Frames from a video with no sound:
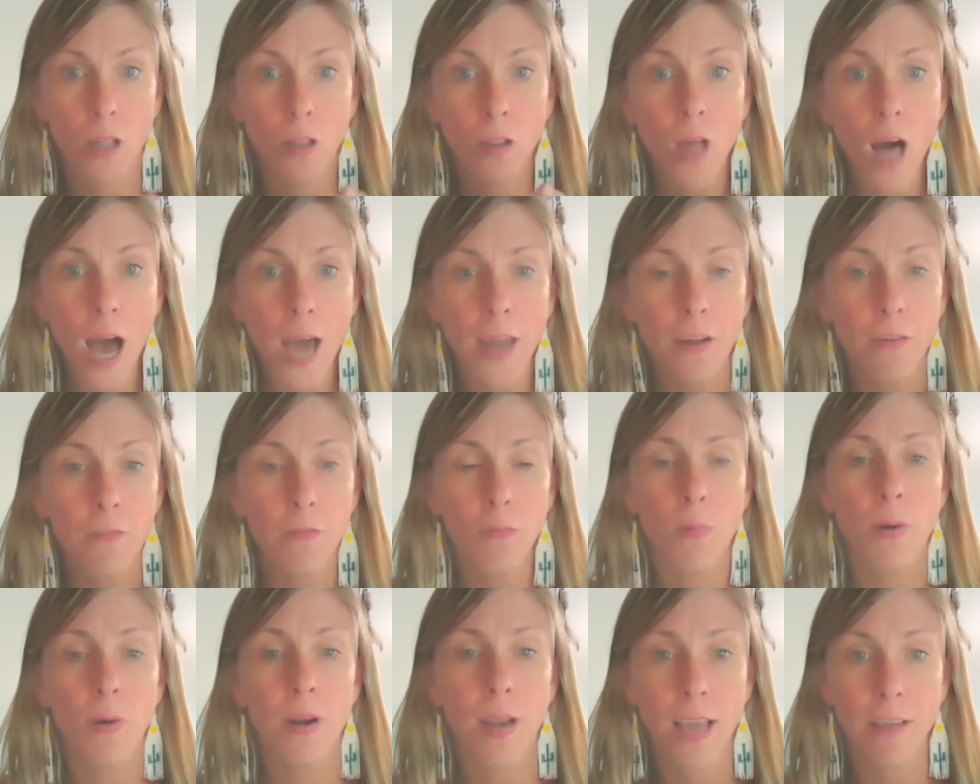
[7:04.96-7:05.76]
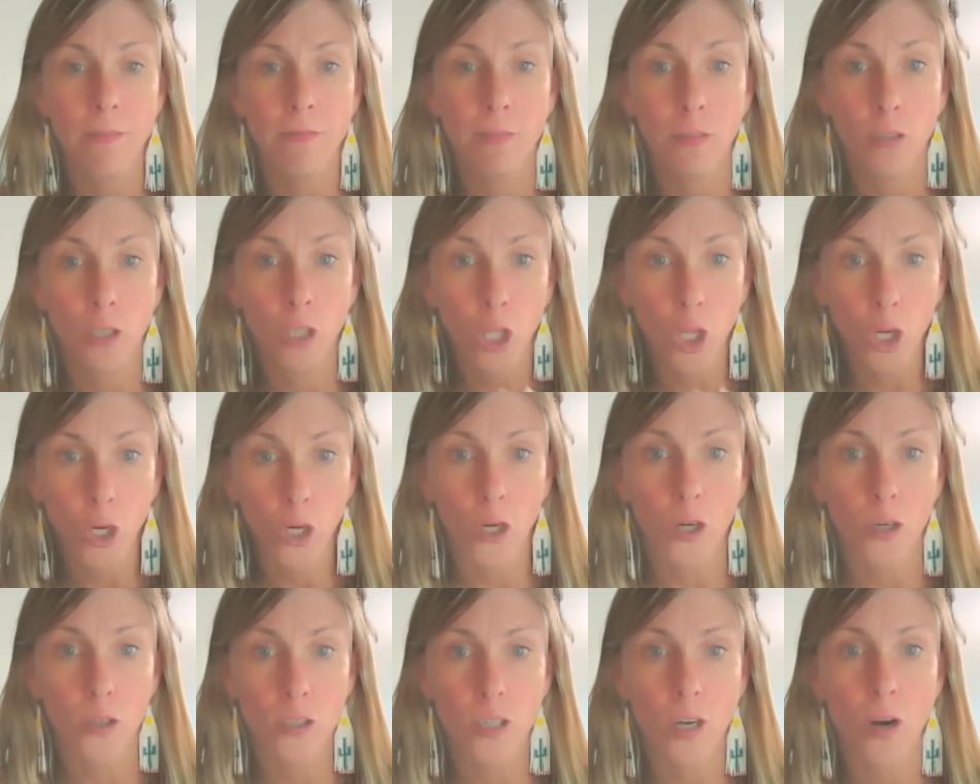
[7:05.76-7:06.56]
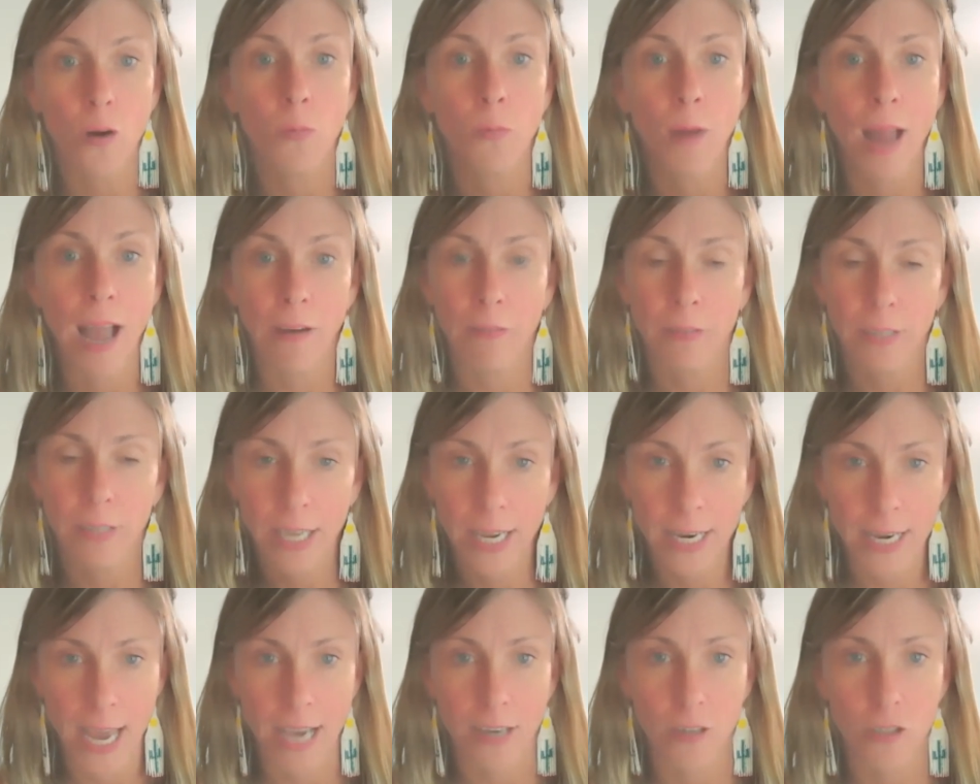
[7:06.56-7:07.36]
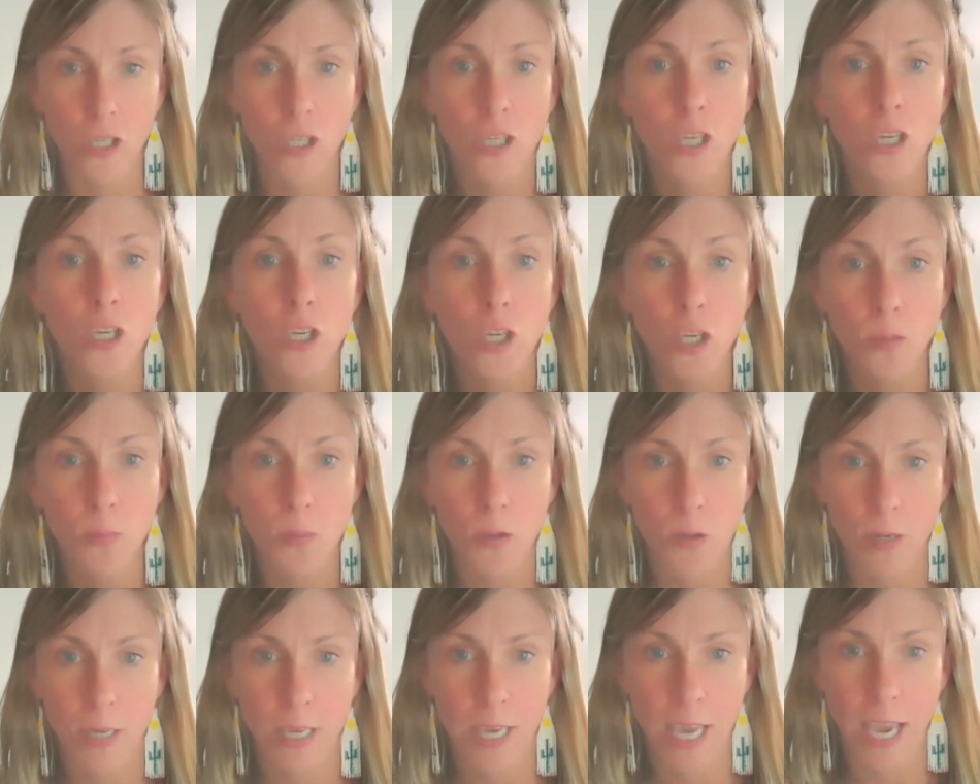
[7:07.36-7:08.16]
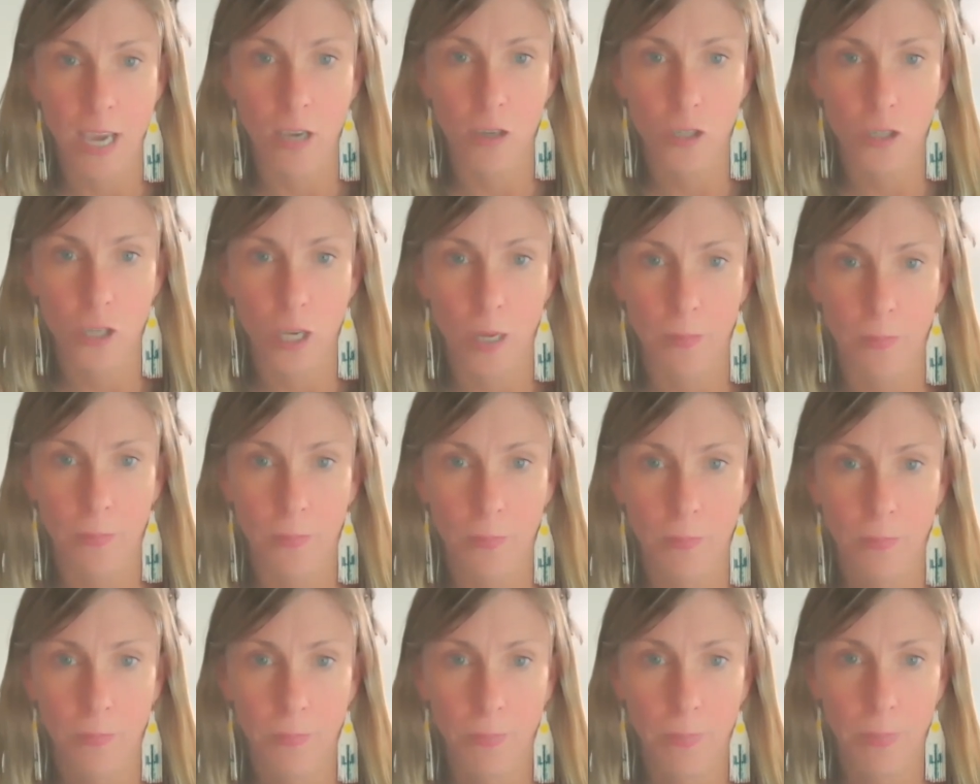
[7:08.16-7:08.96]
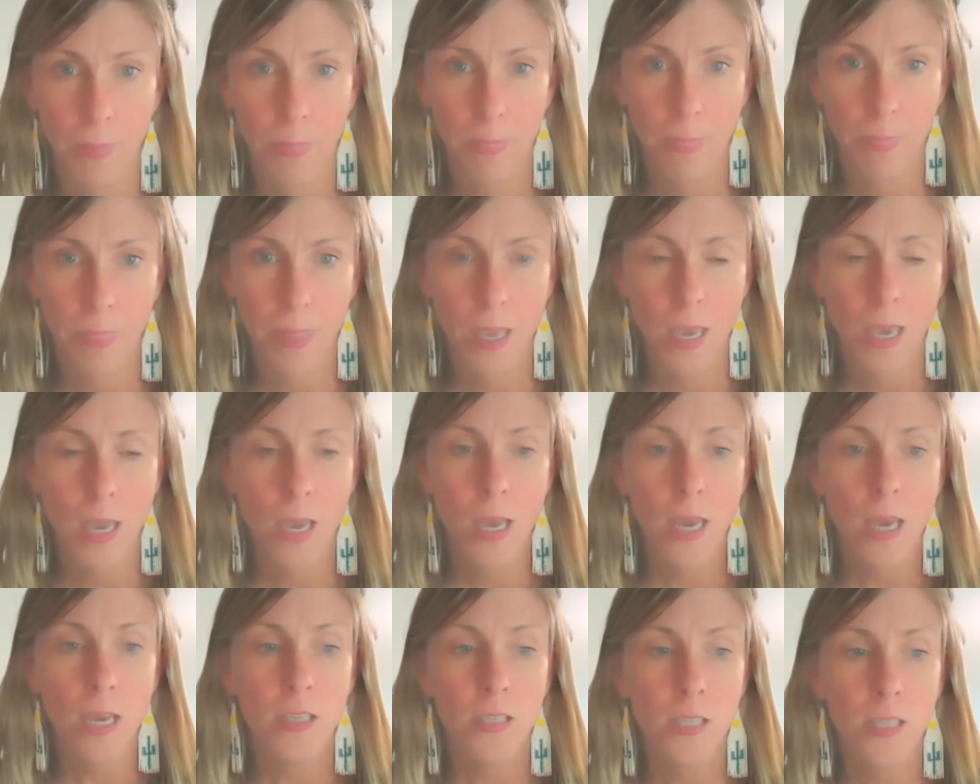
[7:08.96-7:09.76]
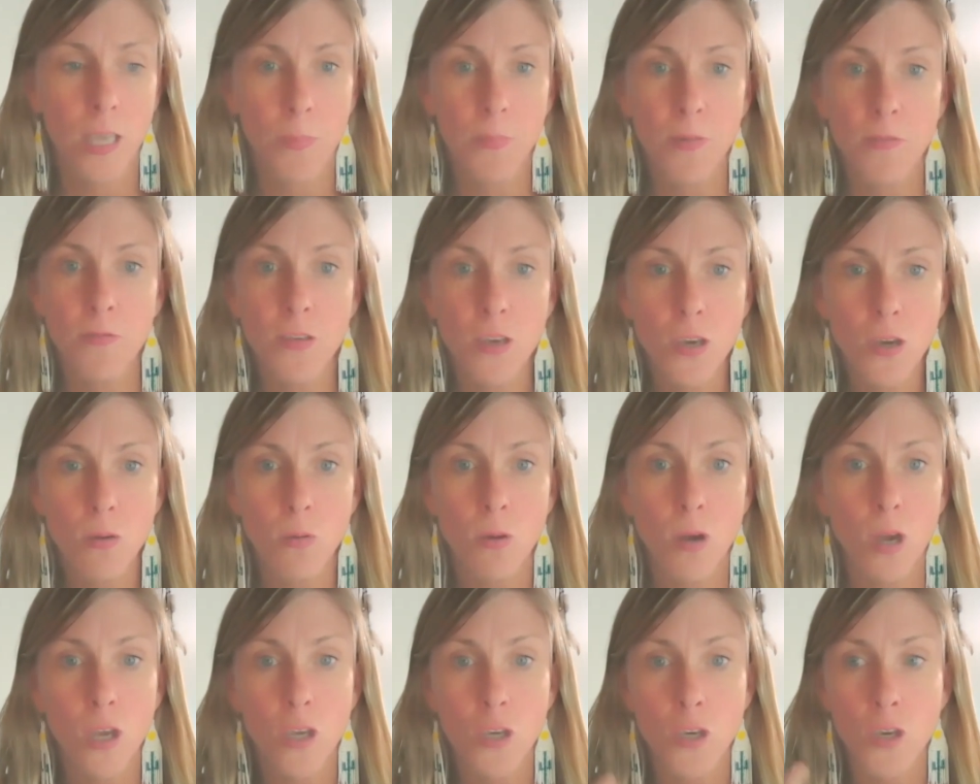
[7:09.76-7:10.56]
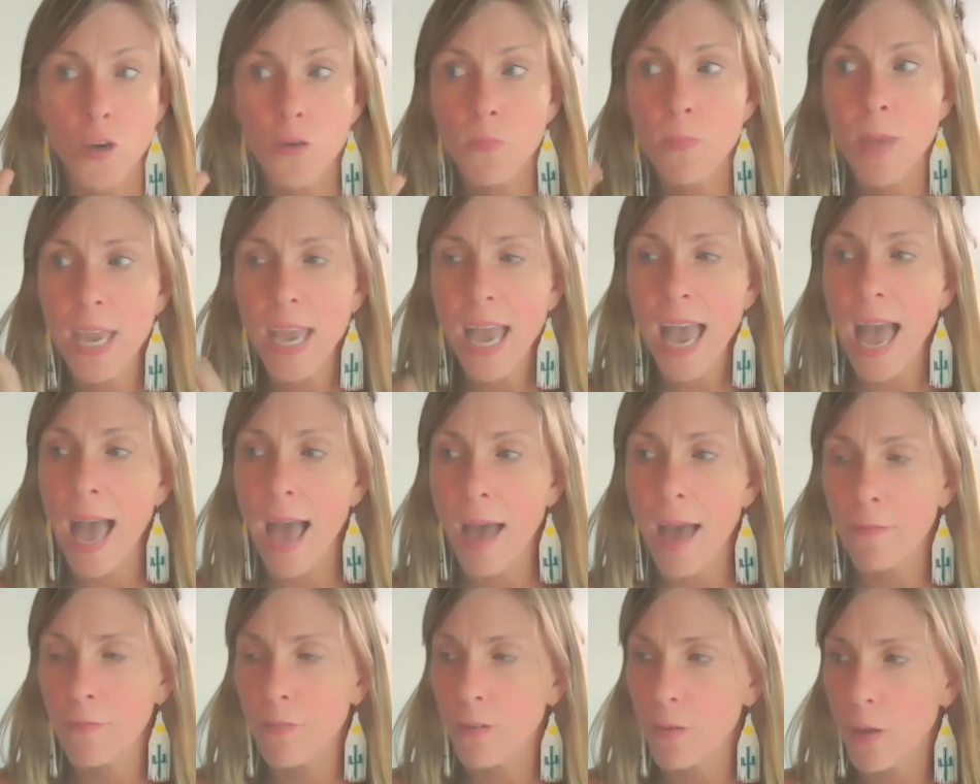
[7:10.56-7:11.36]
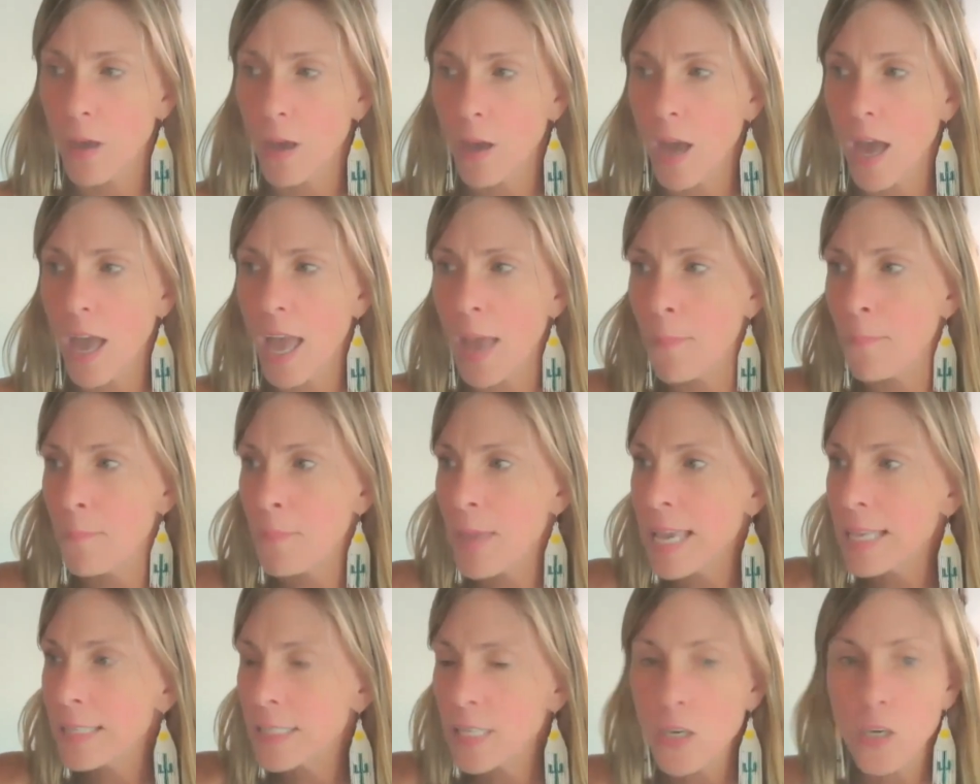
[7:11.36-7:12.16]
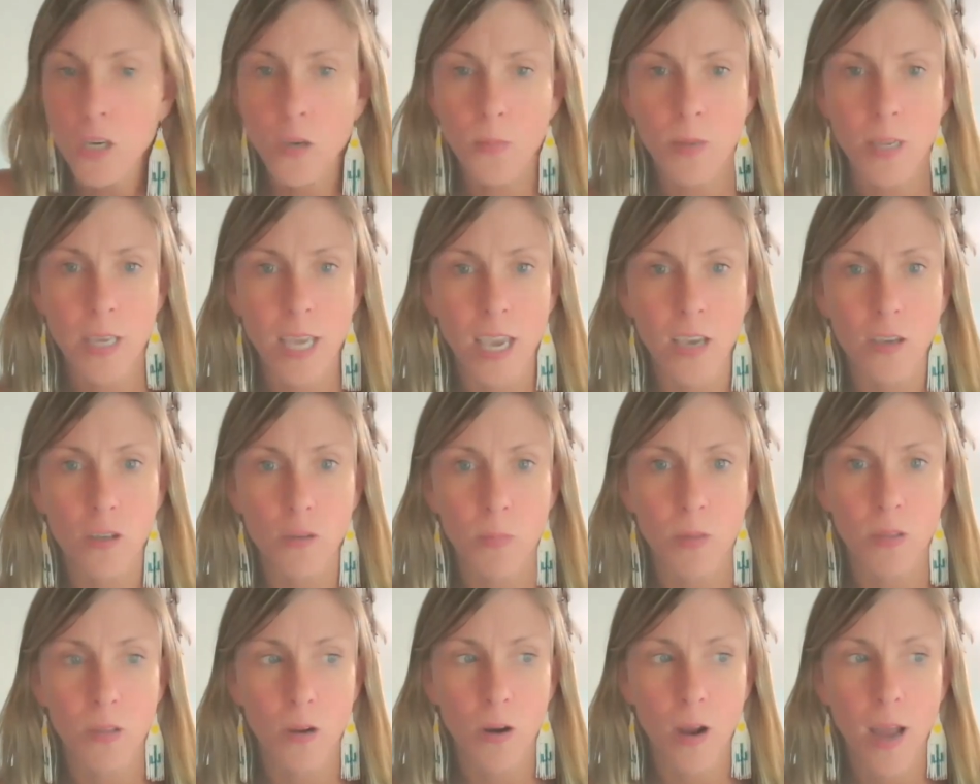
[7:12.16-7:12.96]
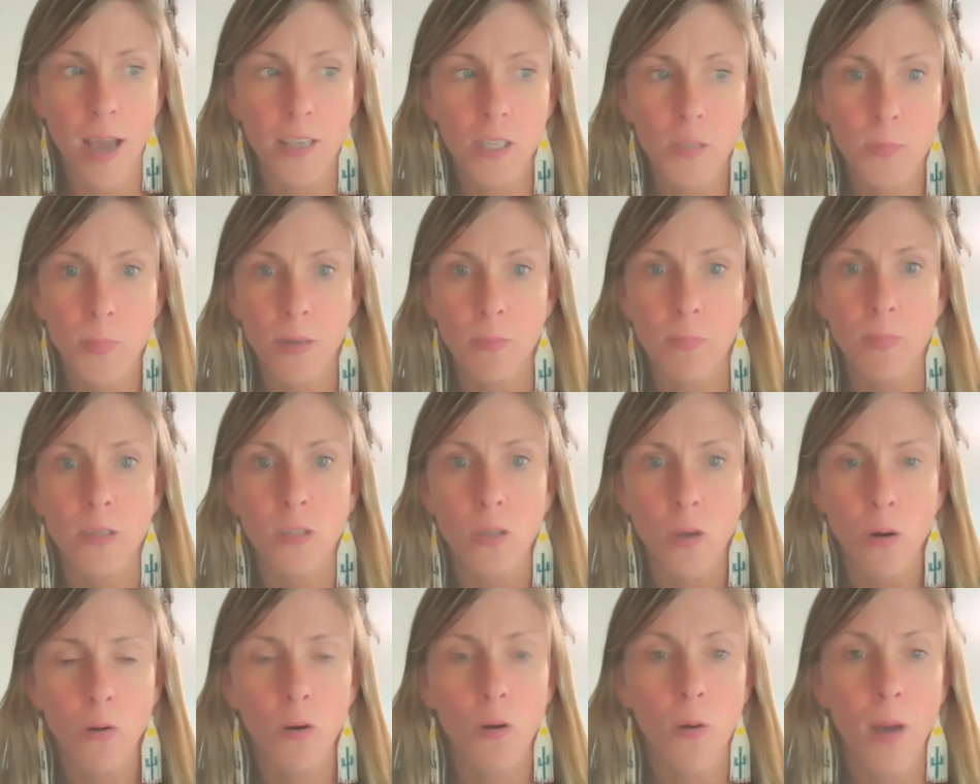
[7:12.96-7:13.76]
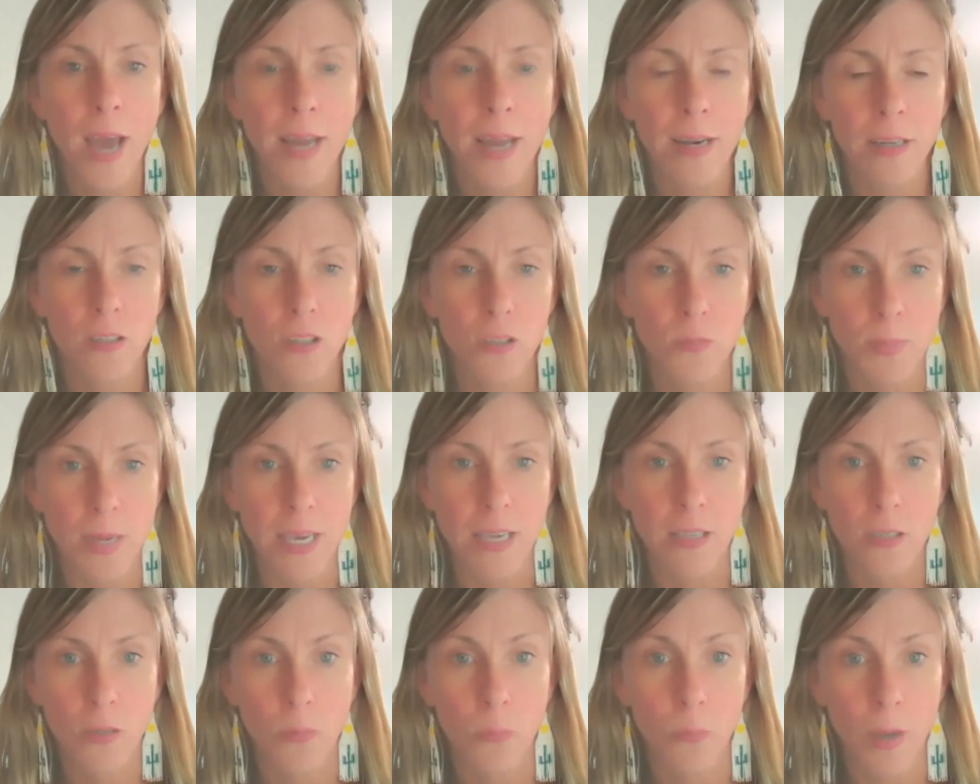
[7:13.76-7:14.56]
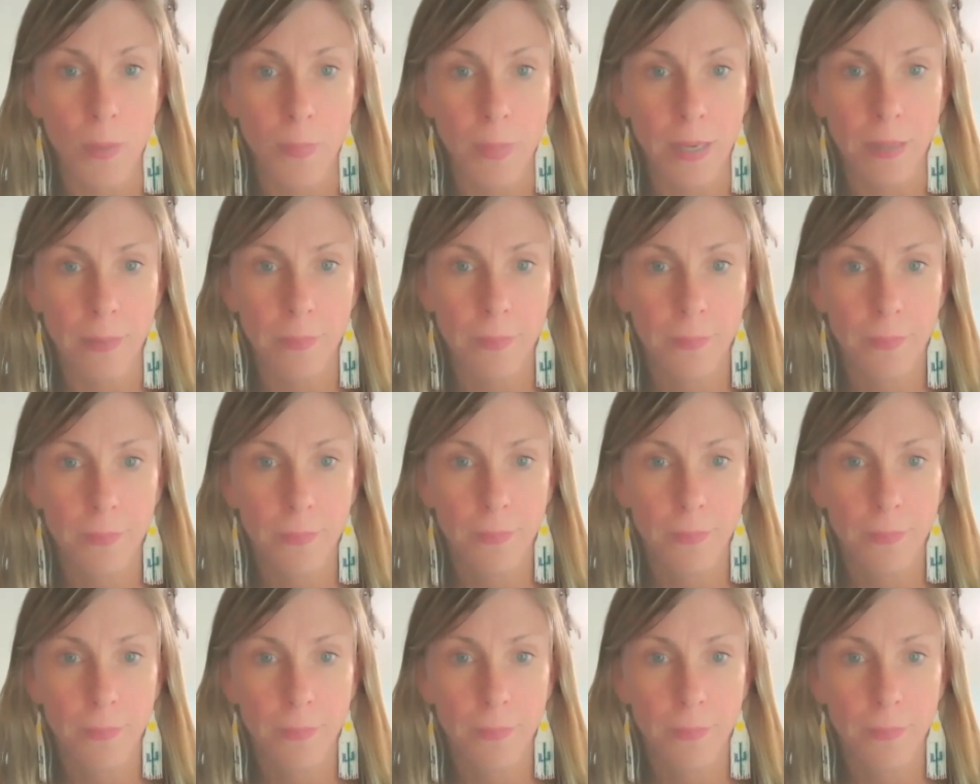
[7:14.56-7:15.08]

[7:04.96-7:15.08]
lot of what I've learned around connection and communication. Some of you may have amazing communication with your husband, but don't know how to speak to women.